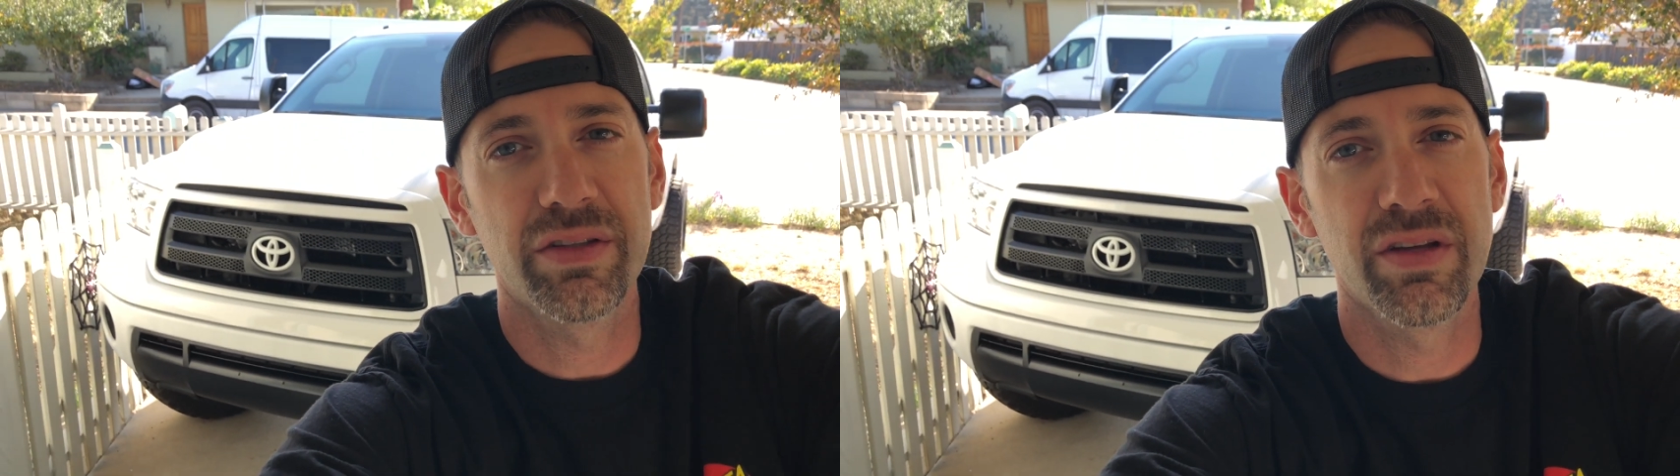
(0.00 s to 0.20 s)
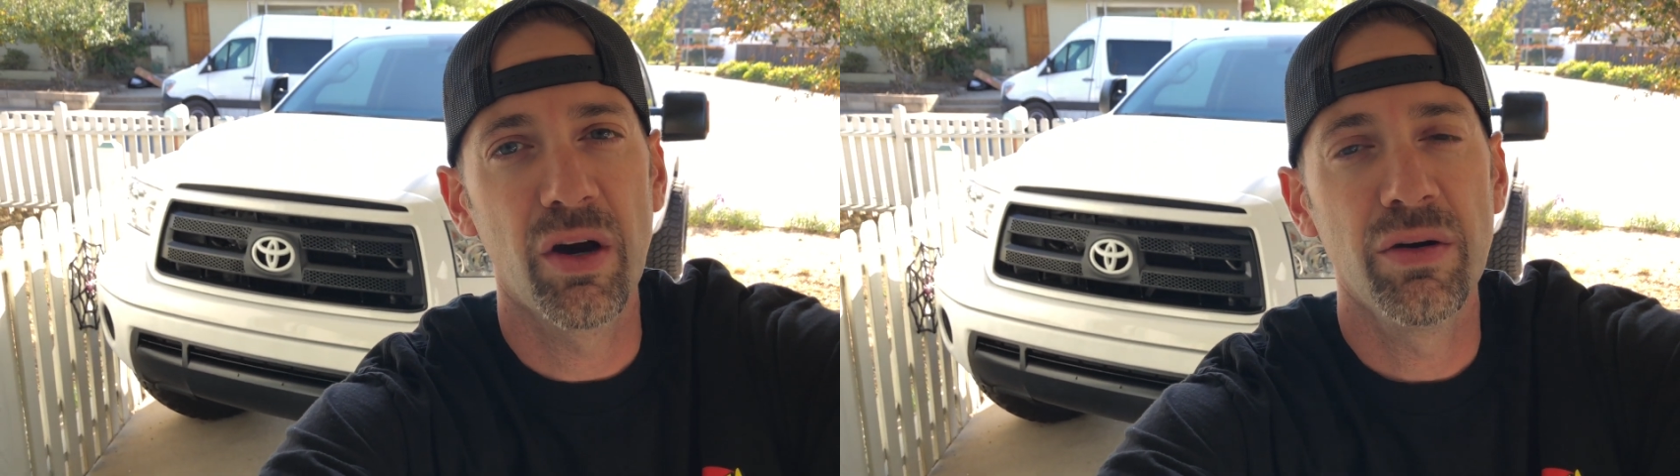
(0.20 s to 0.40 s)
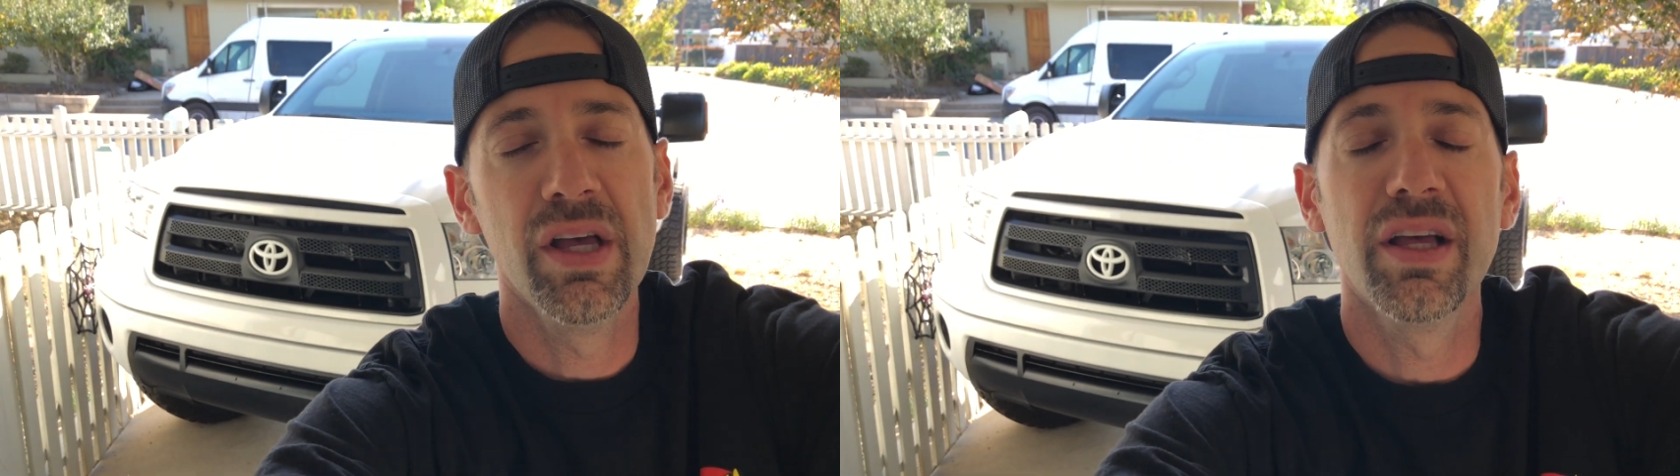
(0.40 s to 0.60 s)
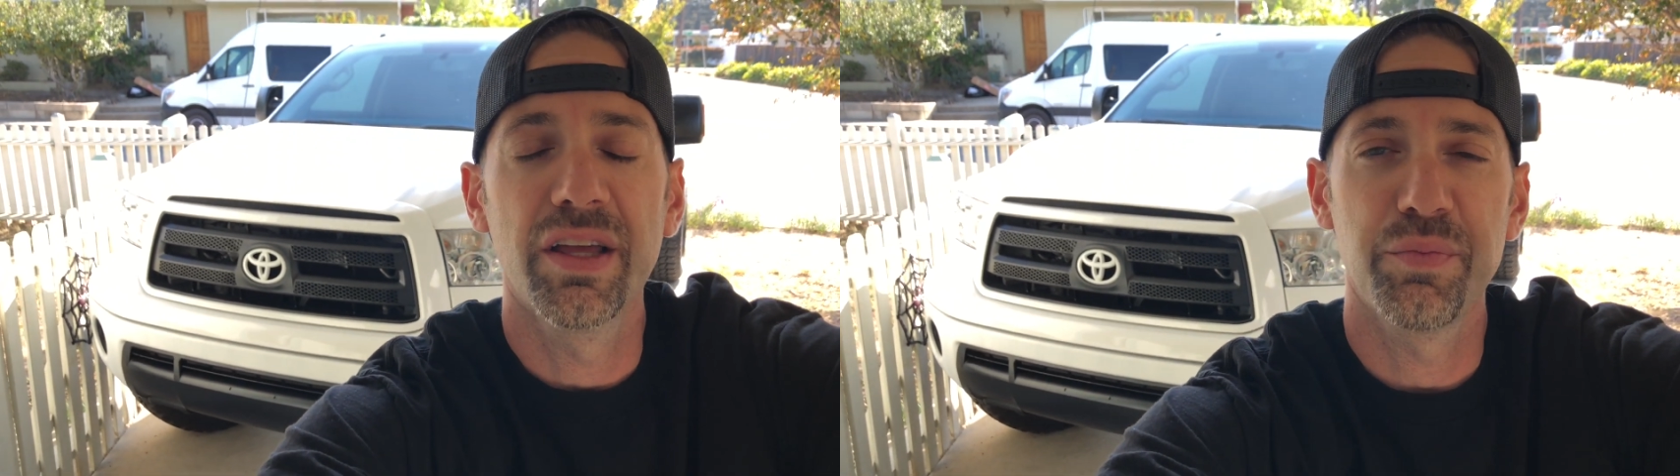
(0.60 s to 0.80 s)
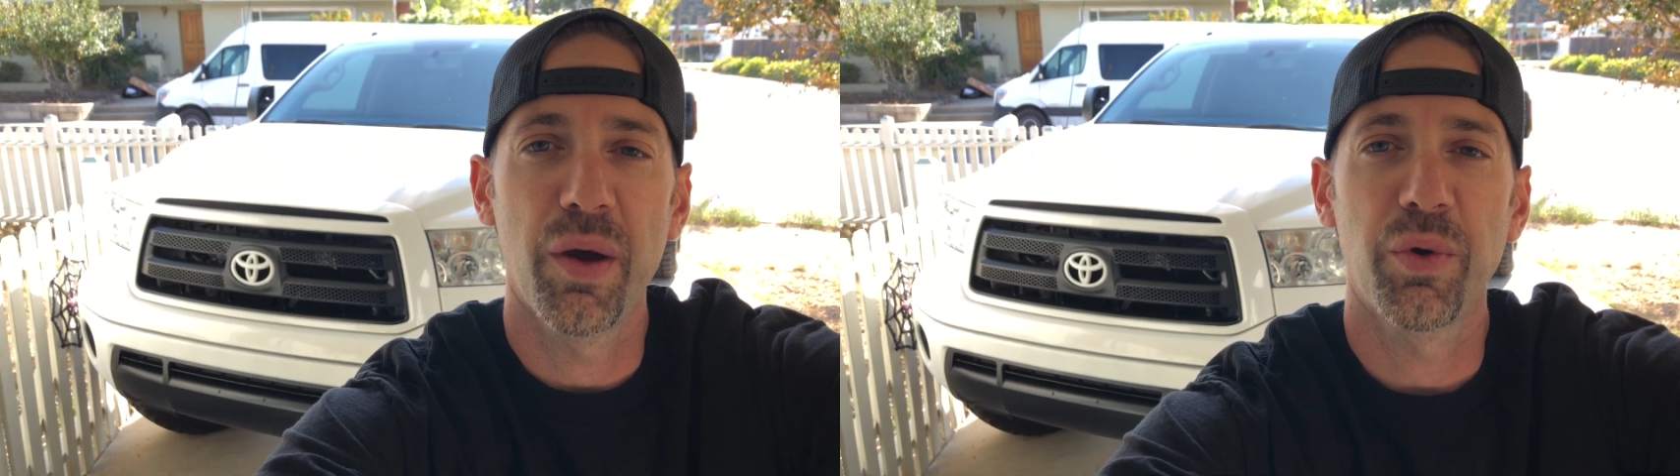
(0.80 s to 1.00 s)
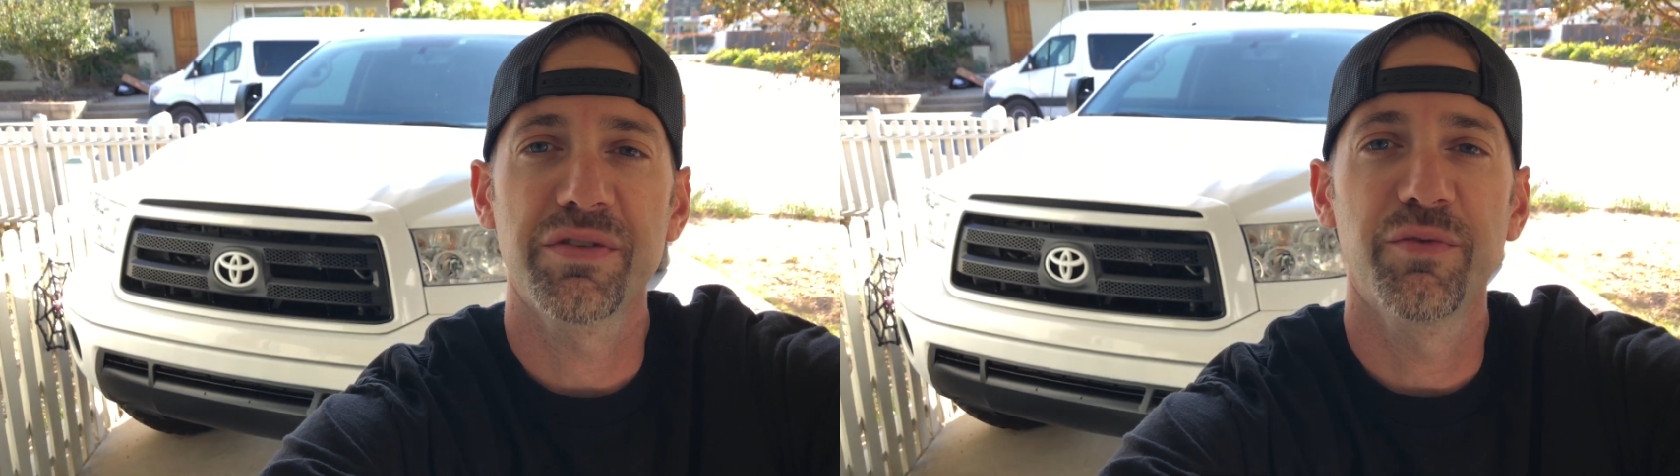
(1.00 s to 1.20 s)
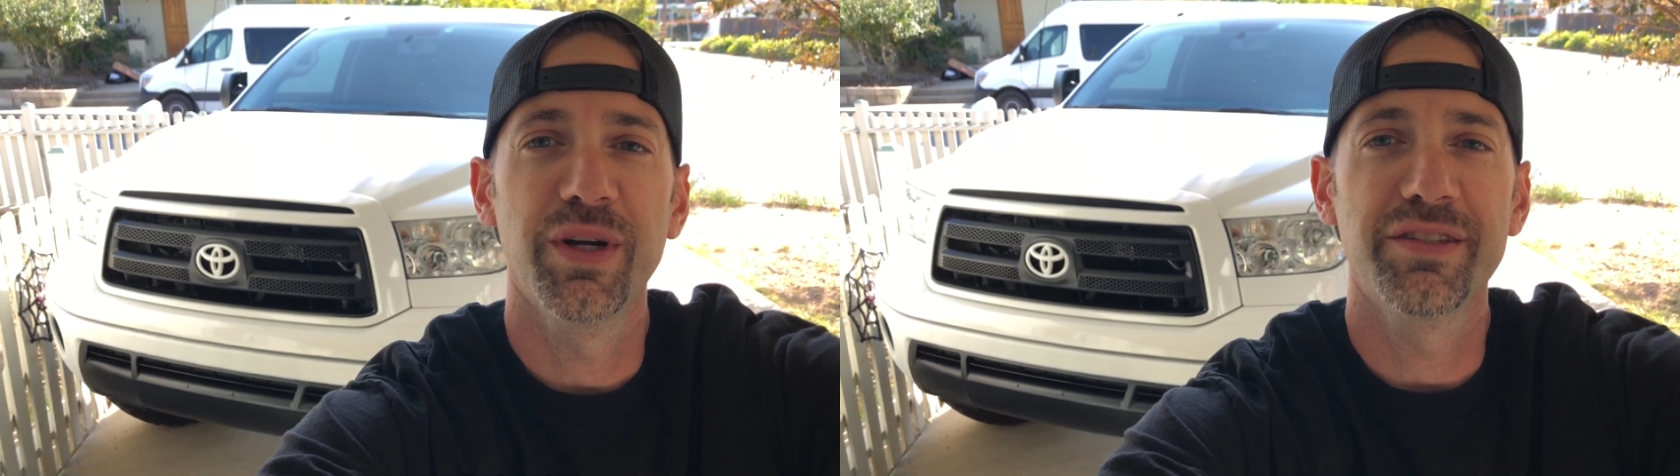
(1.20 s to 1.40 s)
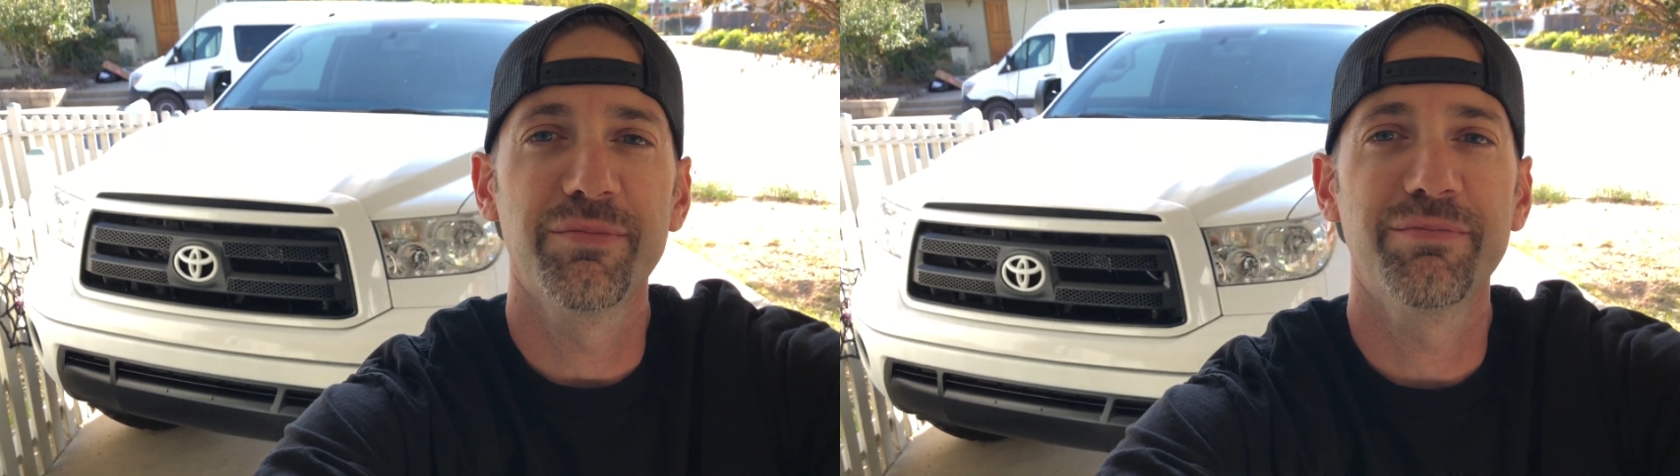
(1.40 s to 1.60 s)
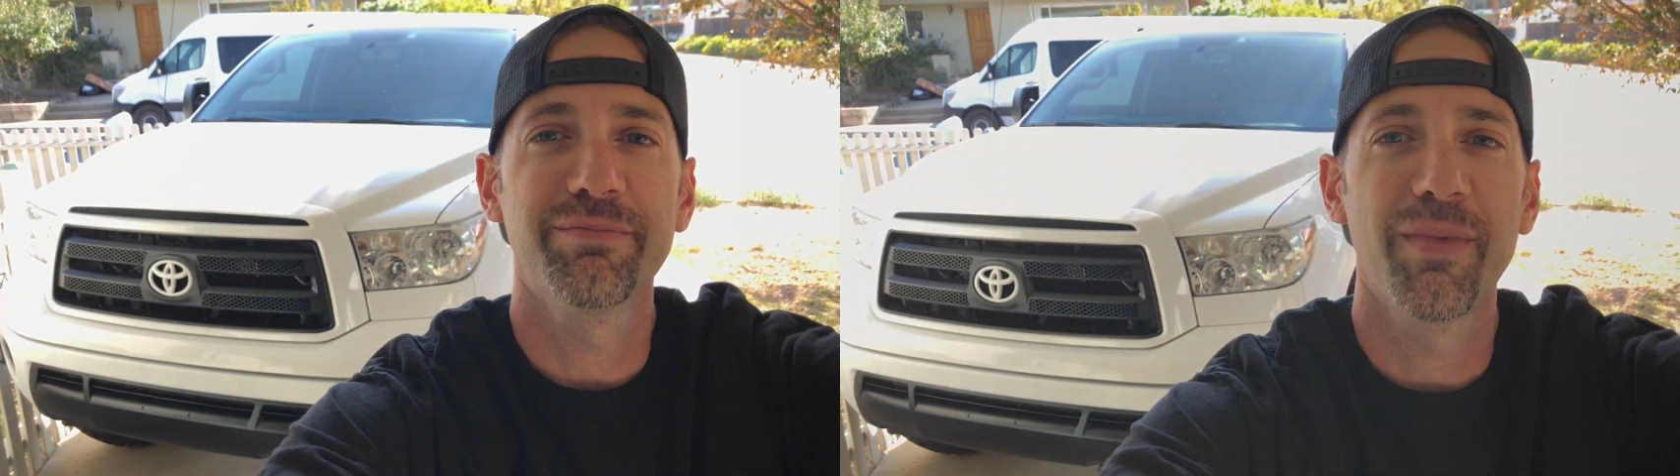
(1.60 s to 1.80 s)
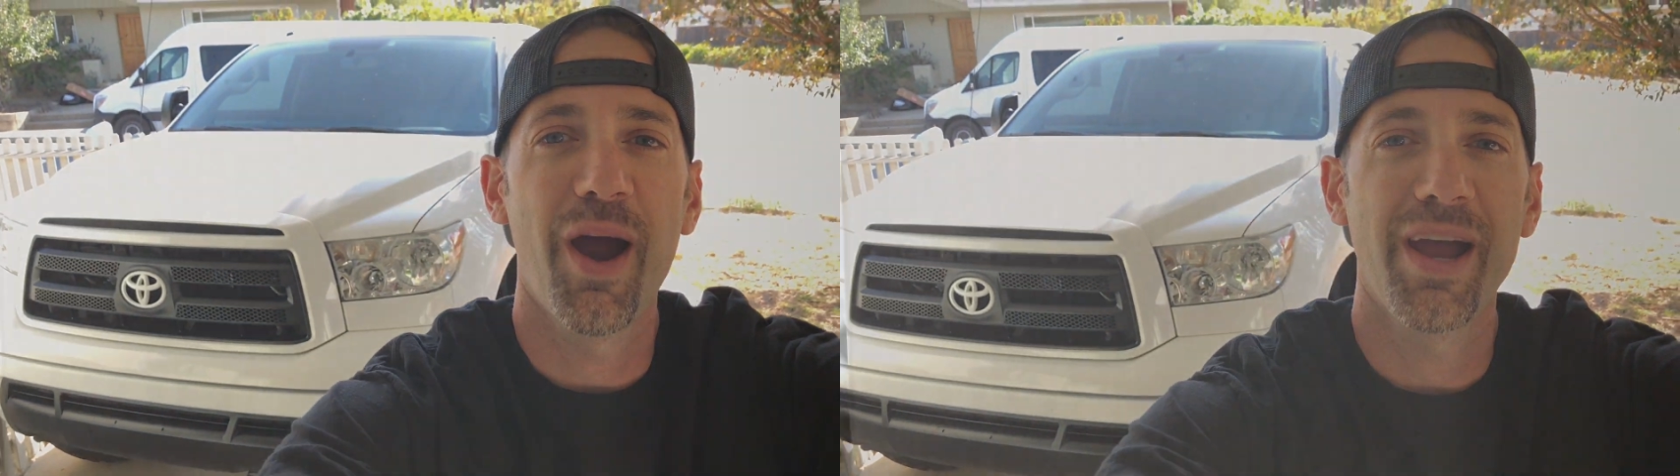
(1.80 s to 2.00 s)
So that's my words of wisdom.
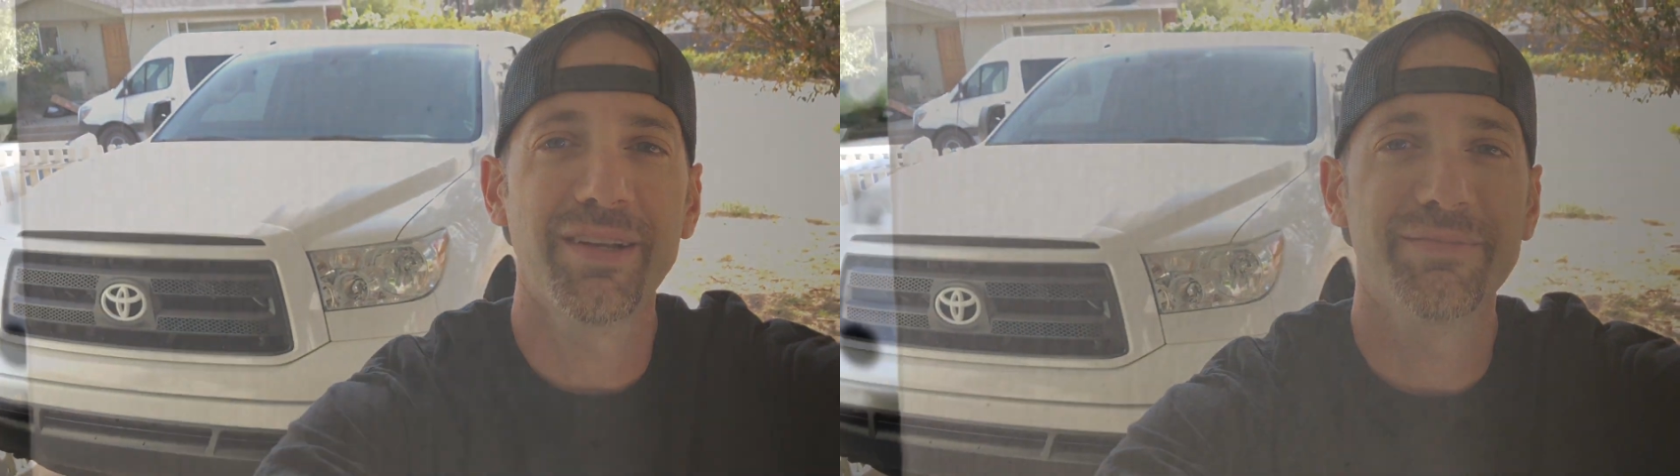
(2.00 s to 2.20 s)
All right.